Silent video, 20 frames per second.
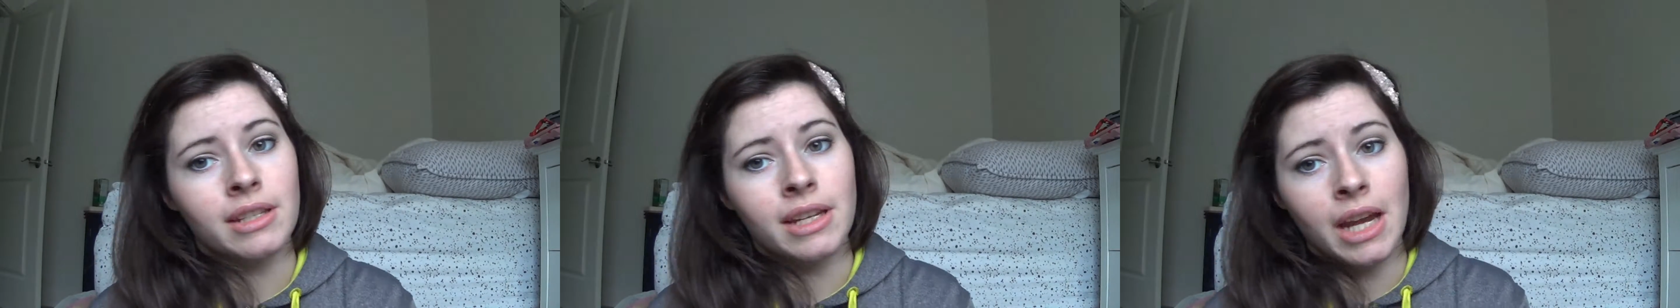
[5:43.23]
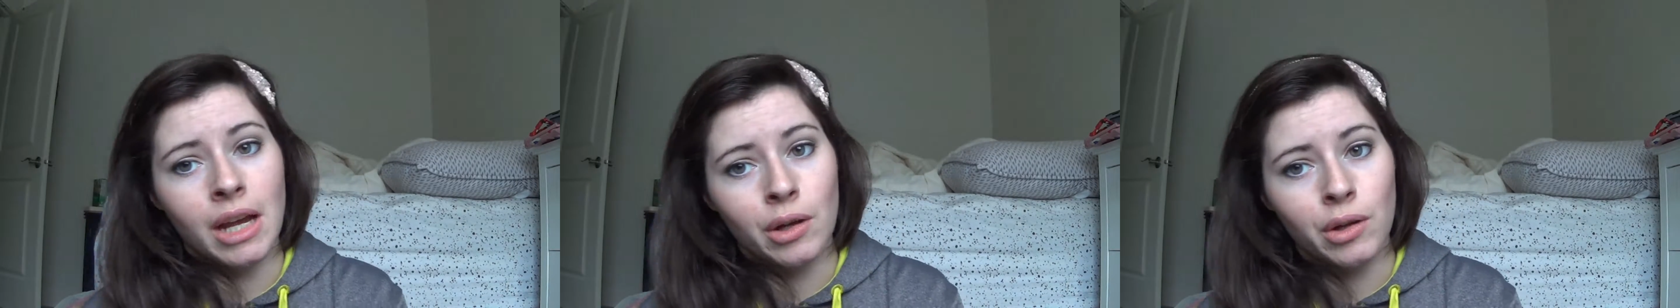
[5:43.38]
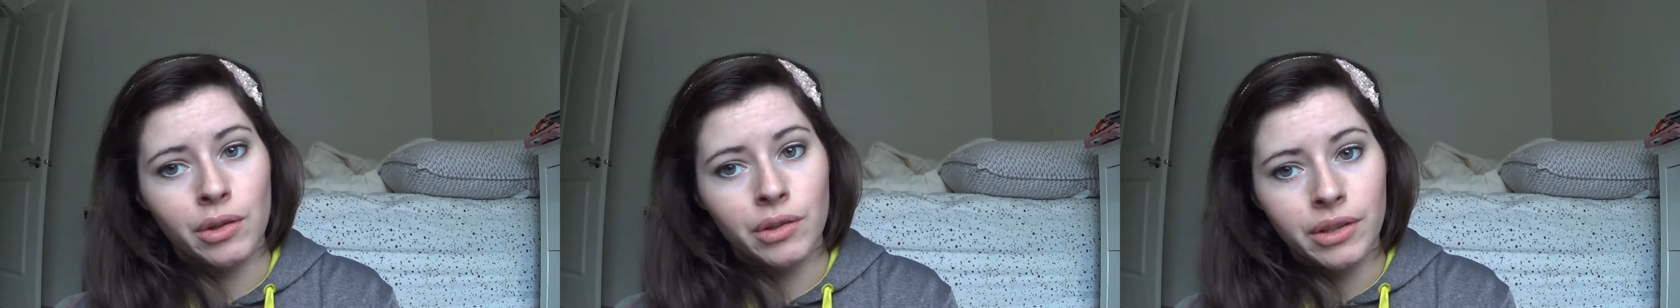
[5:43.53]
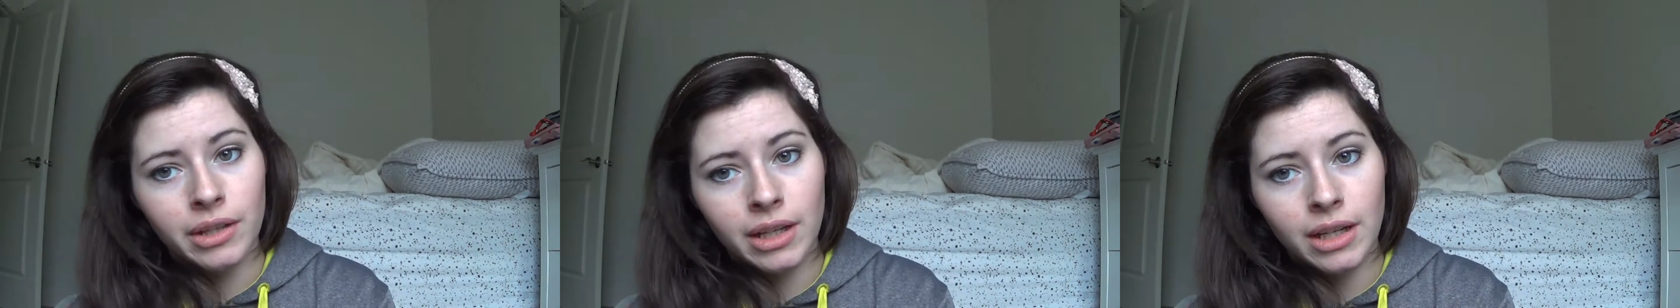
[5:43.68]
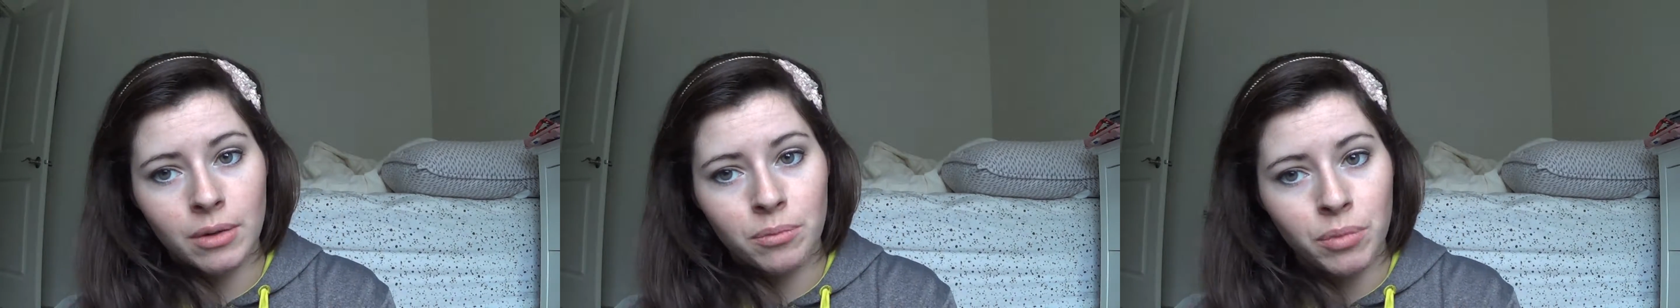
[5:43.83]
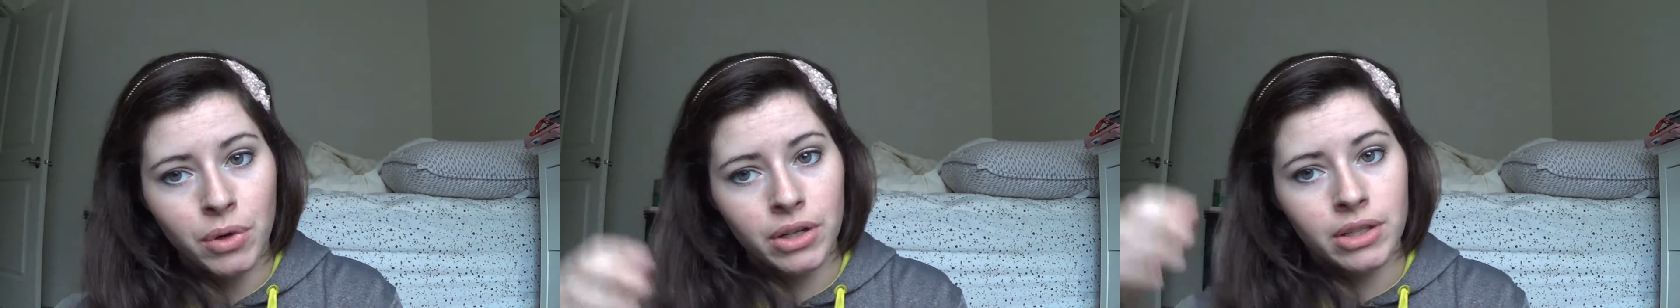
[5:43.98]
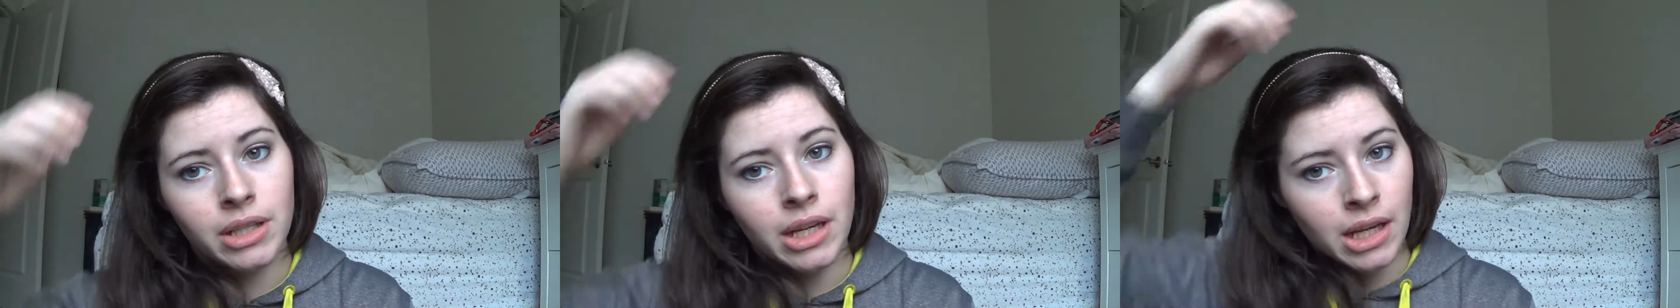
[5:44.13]
cowl that I am
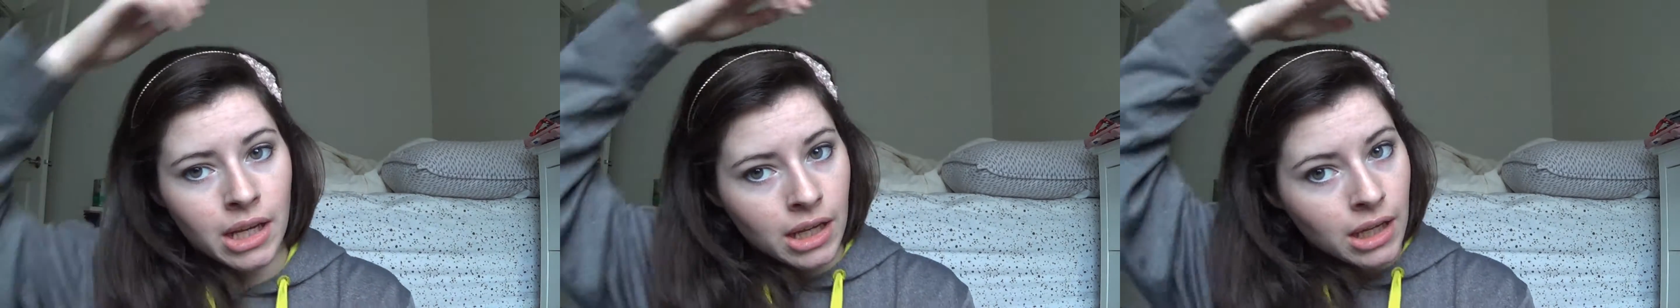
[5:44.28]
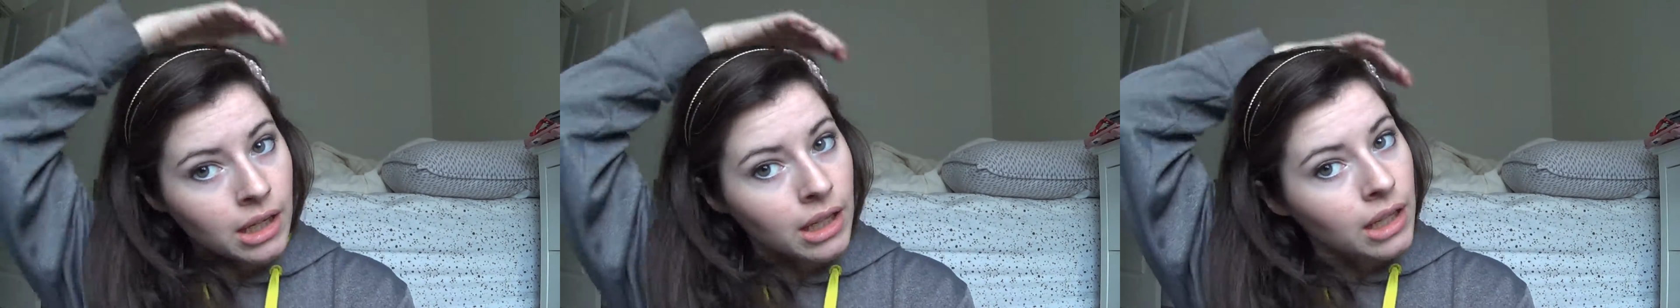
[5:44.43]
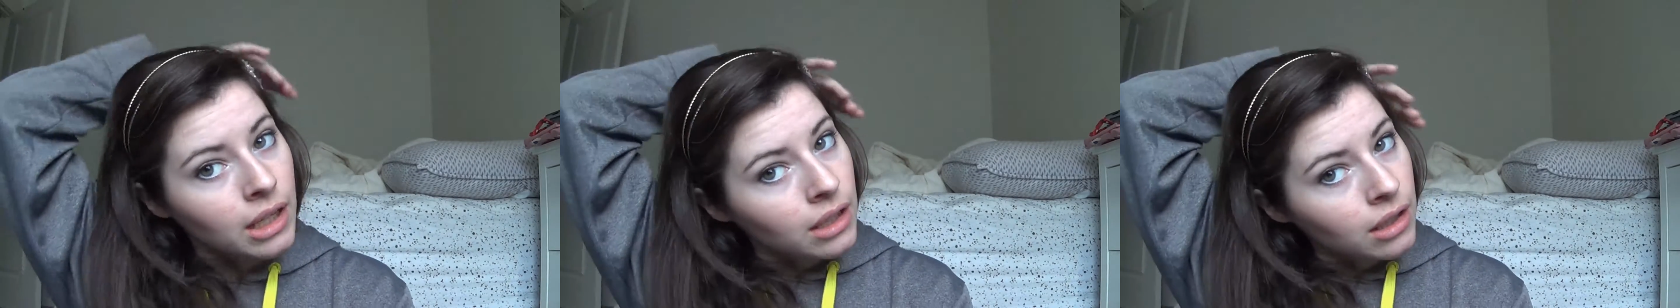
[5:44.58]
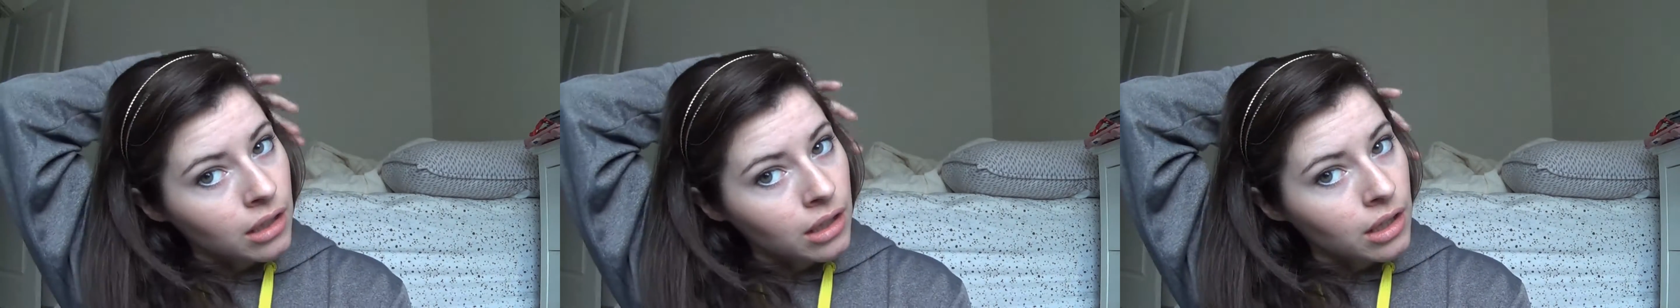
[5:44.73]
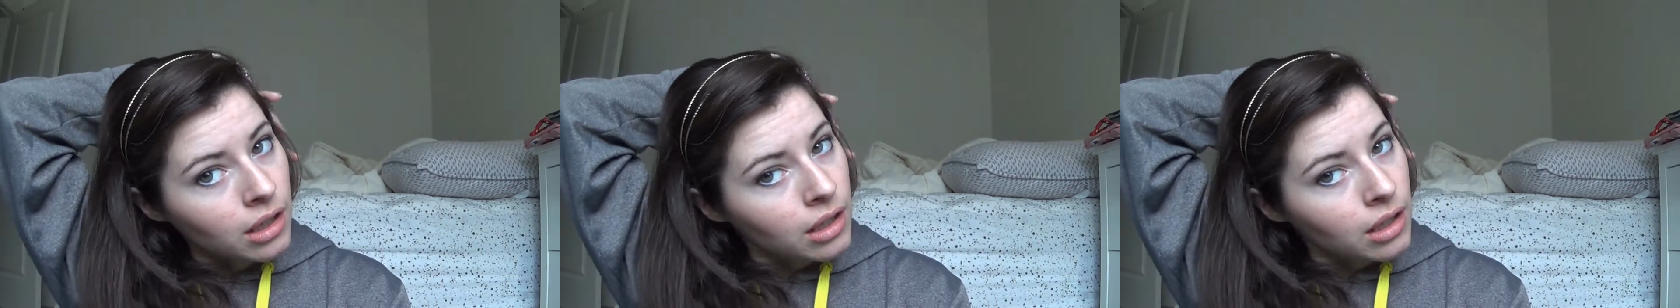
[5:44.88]
partaking in.